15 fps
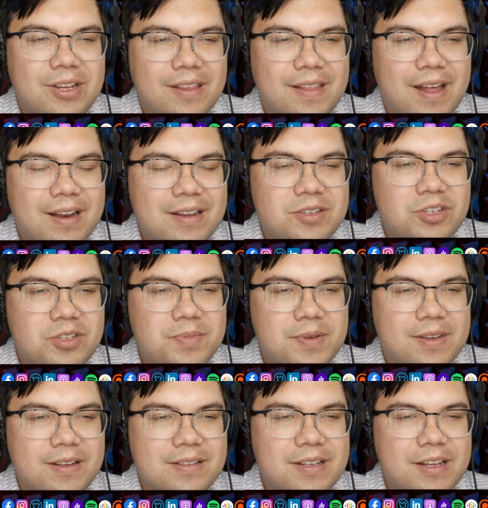and that is just
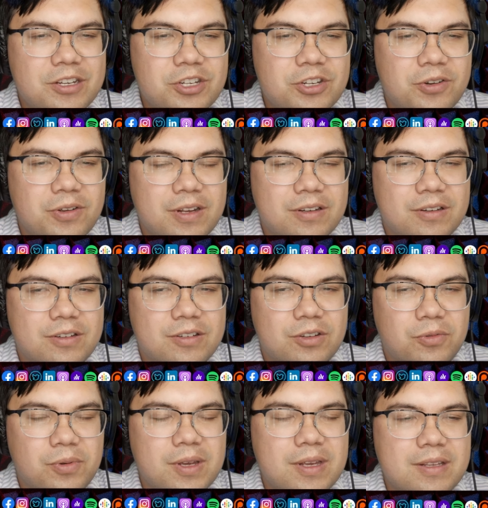because engineering
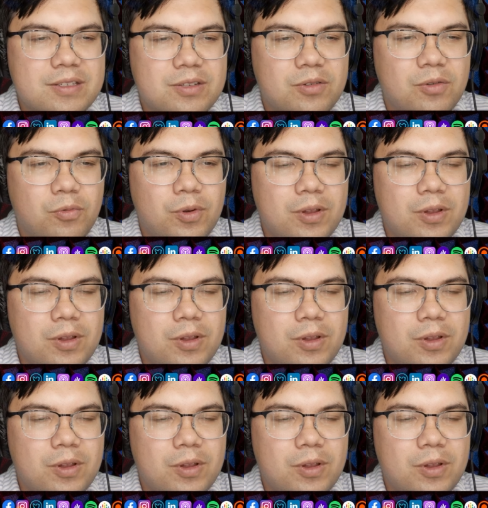degrees